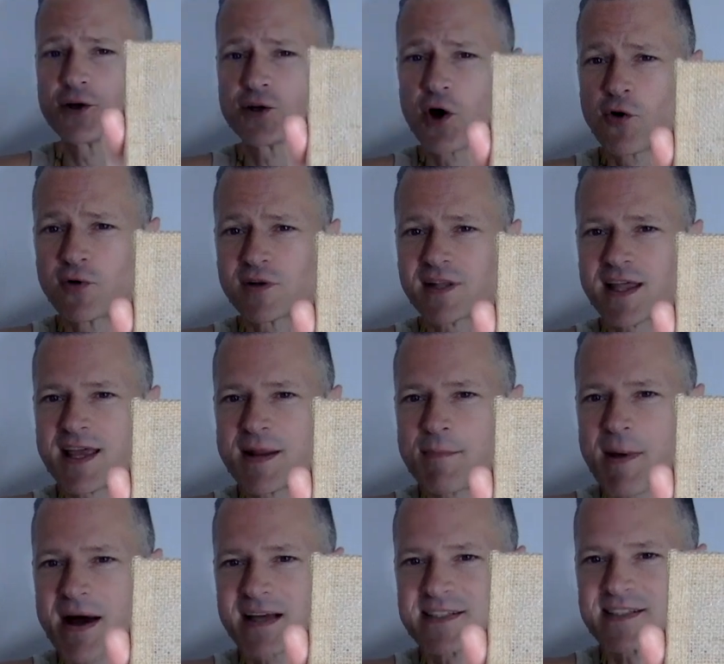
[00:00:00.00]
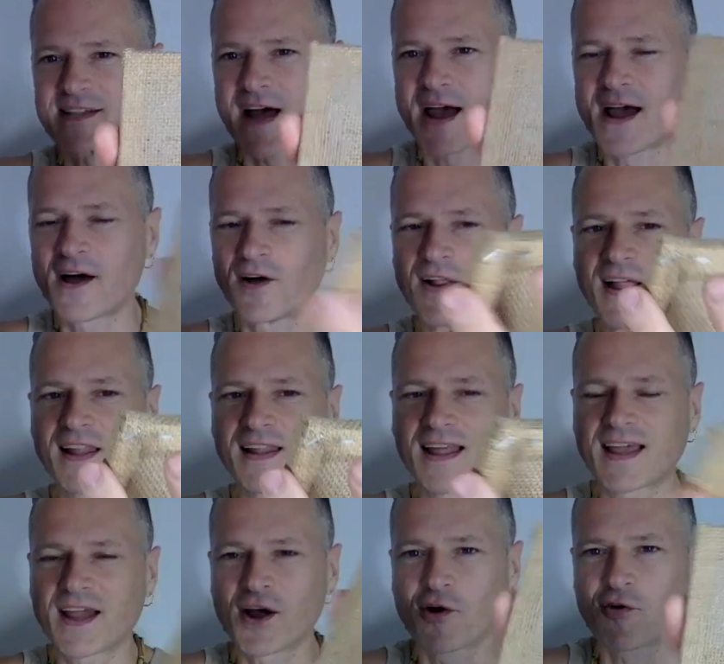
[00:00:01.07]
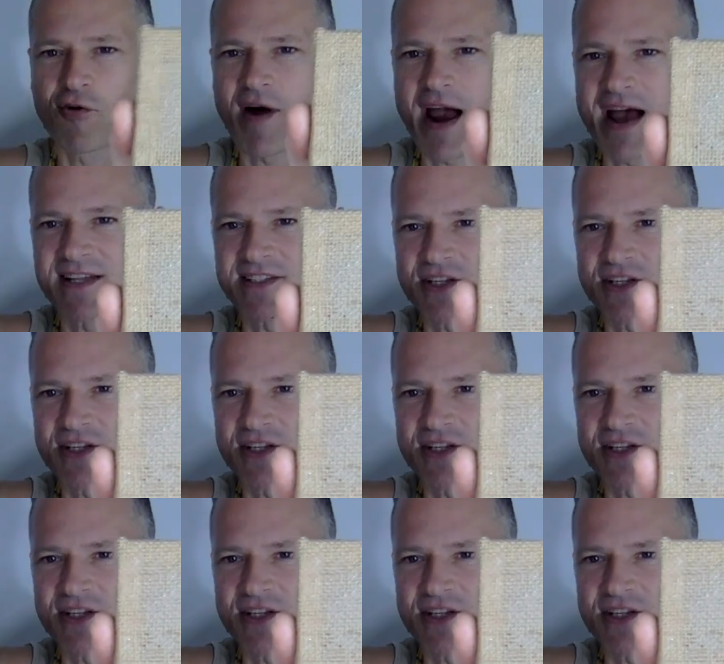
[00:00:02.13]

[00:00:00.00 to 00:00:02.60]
totally in my style, like grass